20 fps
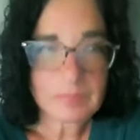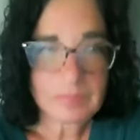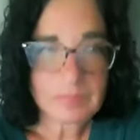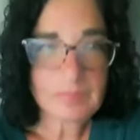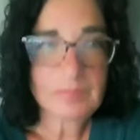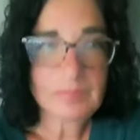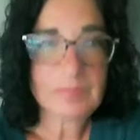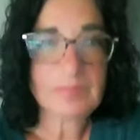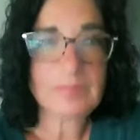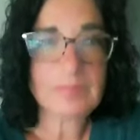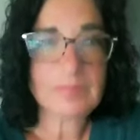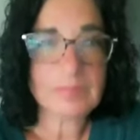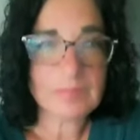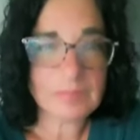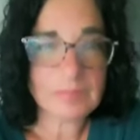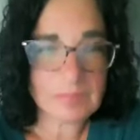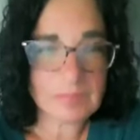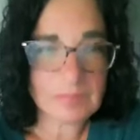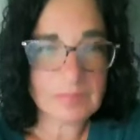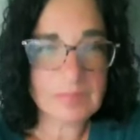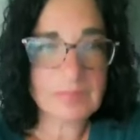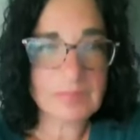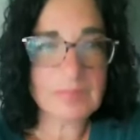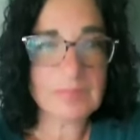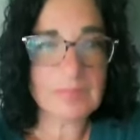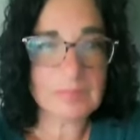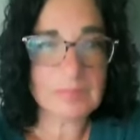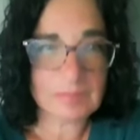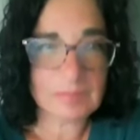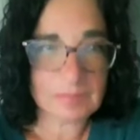
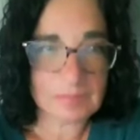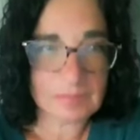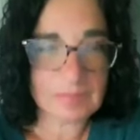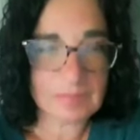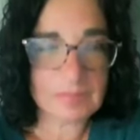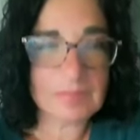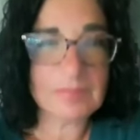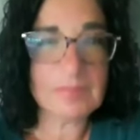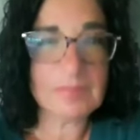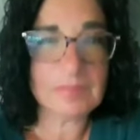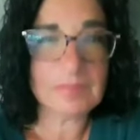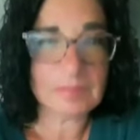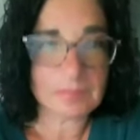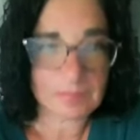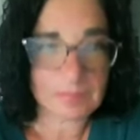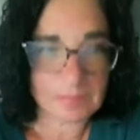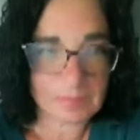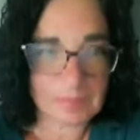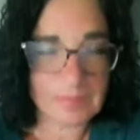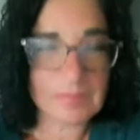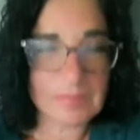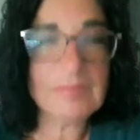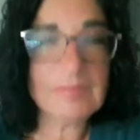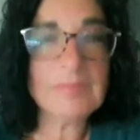(silent)